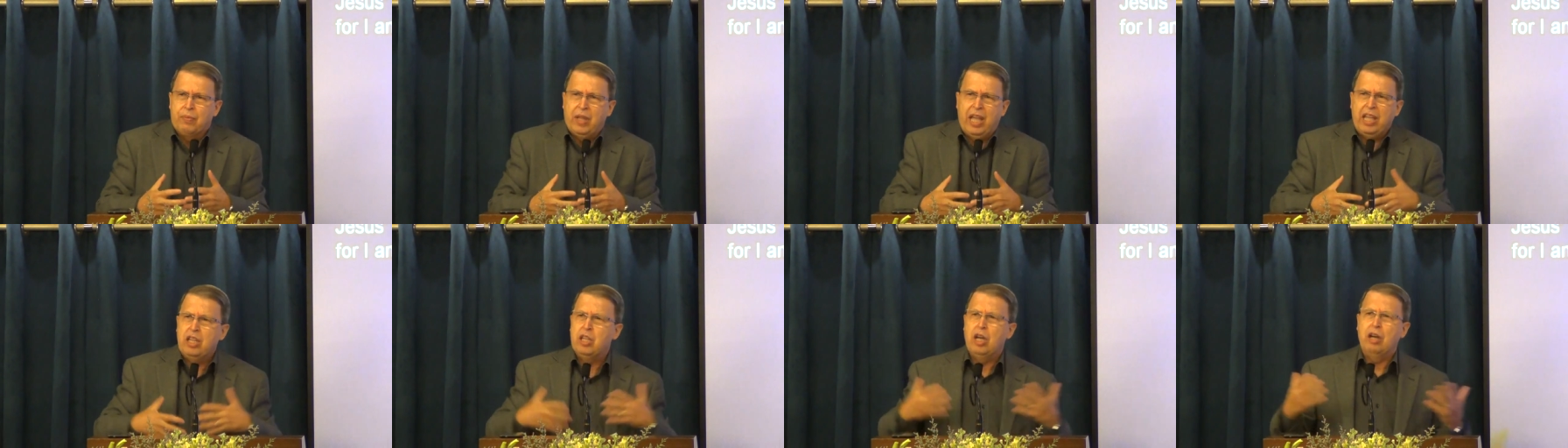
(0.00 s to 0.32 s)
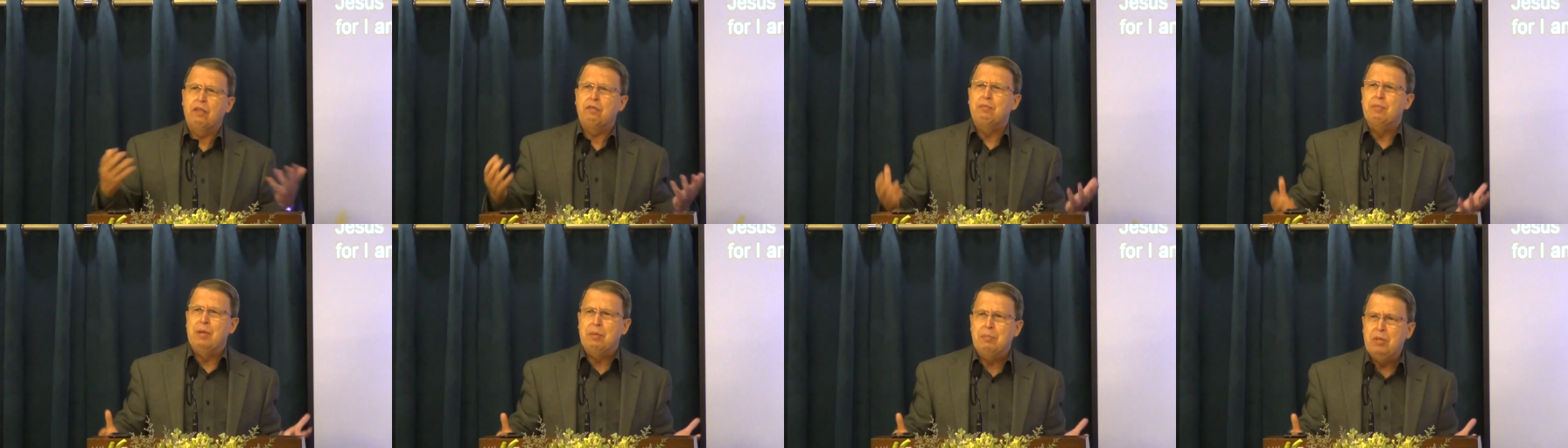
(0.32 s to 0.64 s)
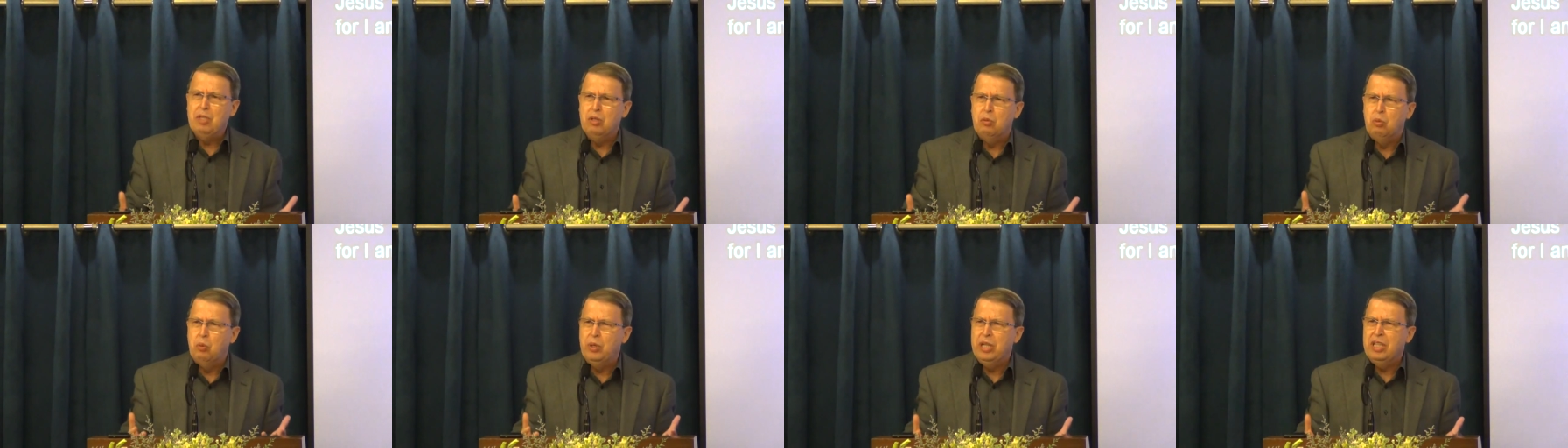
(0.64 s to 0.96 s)
enough
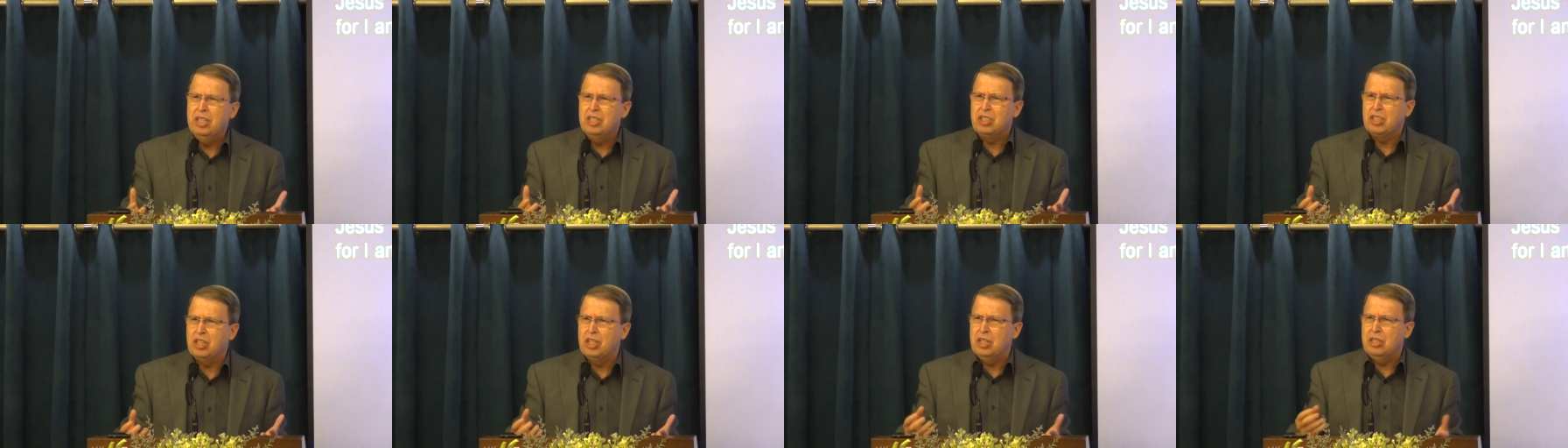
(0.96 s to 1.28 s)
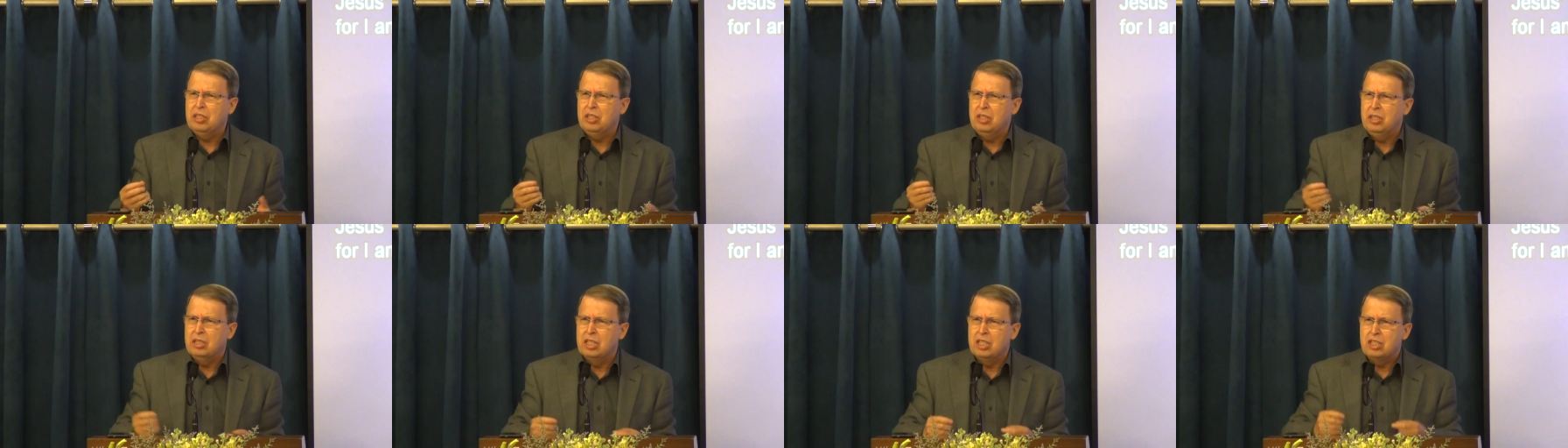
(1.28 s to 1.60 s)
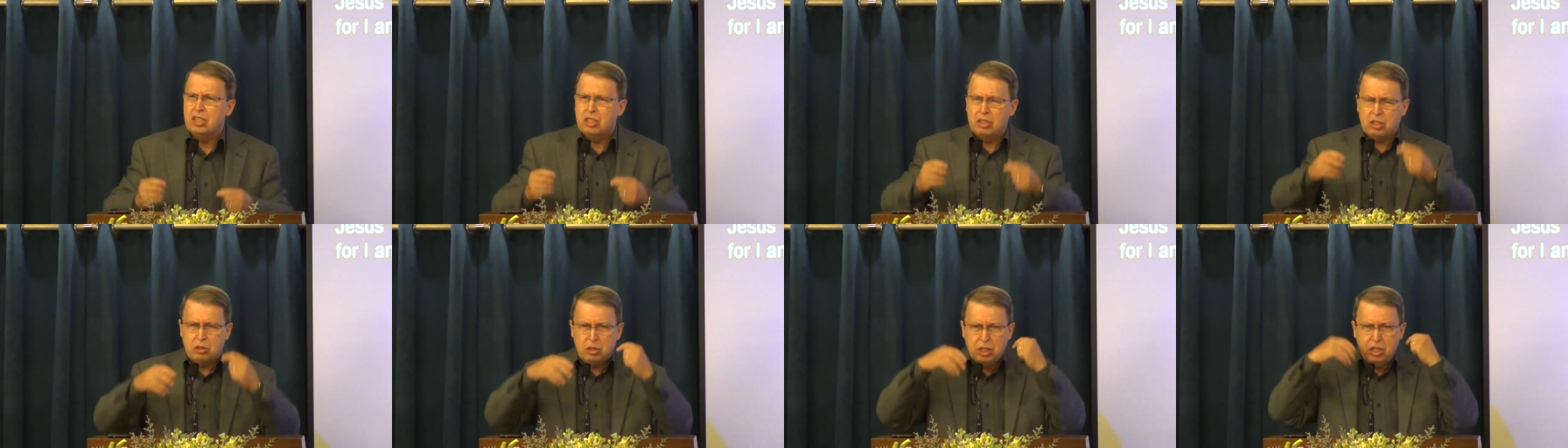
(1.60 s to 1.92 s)
maybe reason.
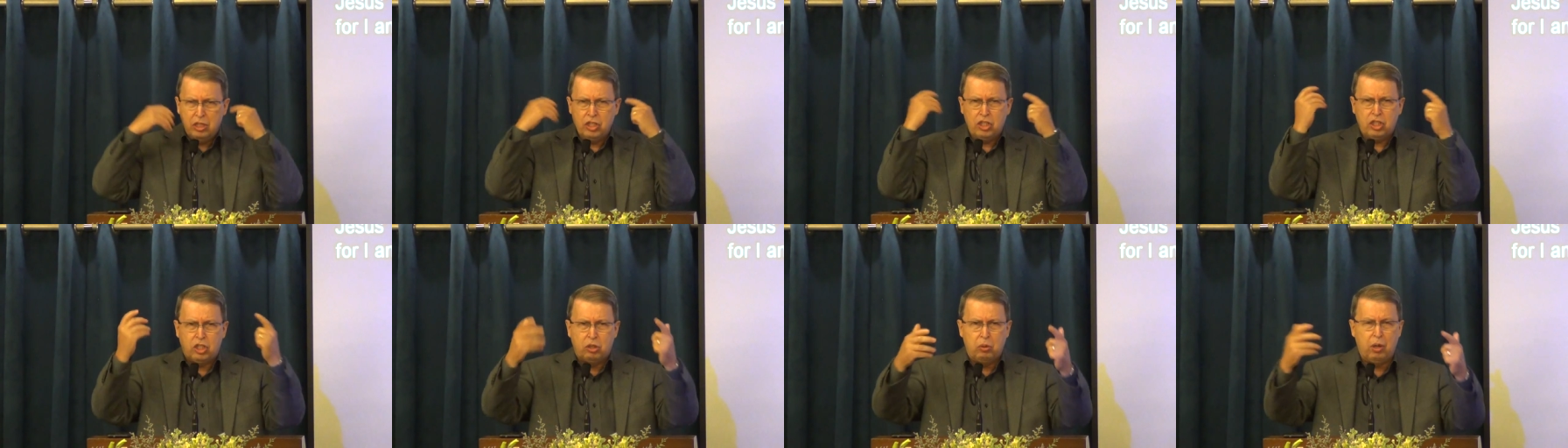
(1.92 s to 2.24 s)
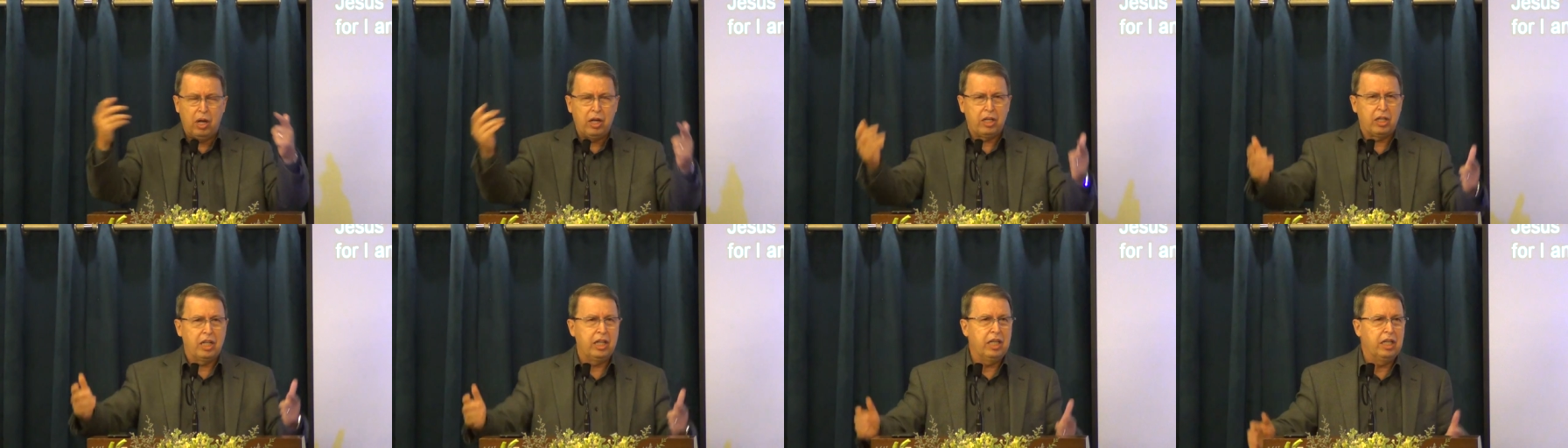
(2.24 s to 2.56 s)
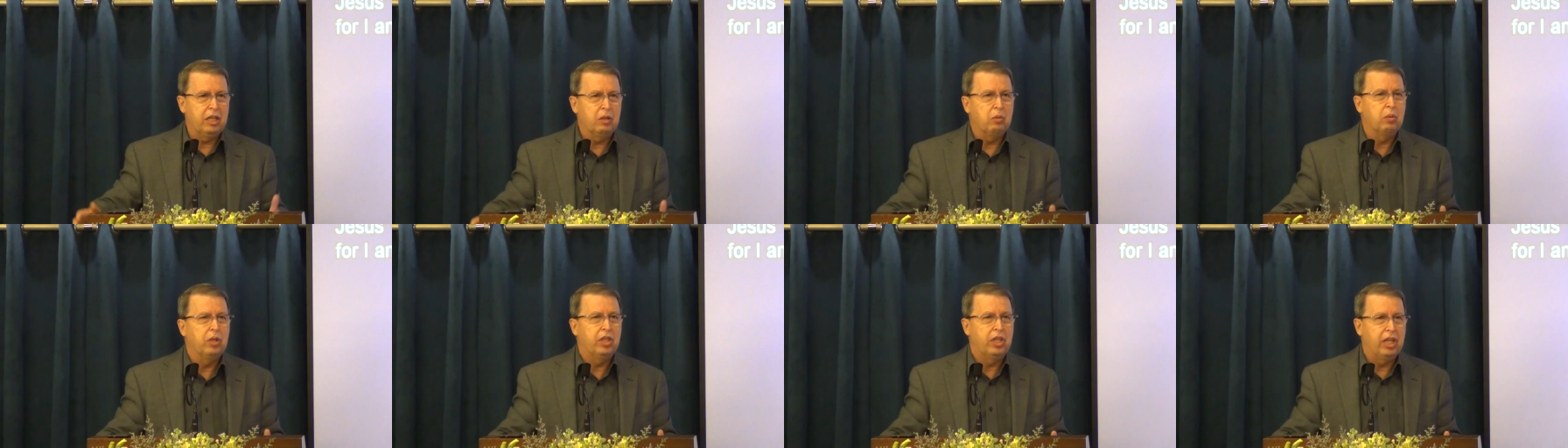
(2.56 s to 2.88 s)
He's still
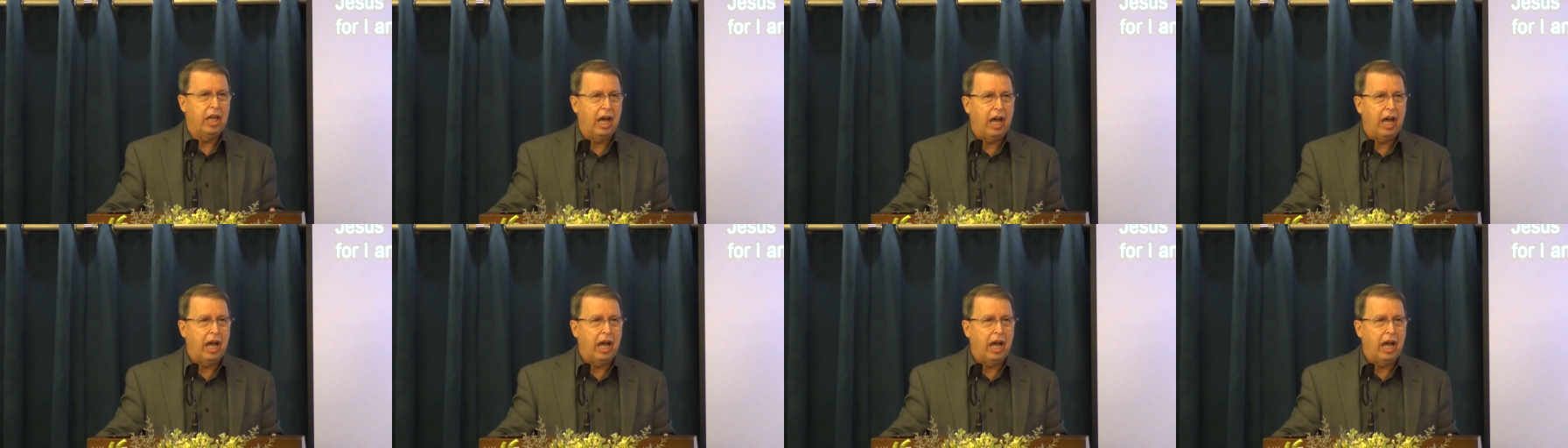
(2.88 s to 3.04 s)
struggling with the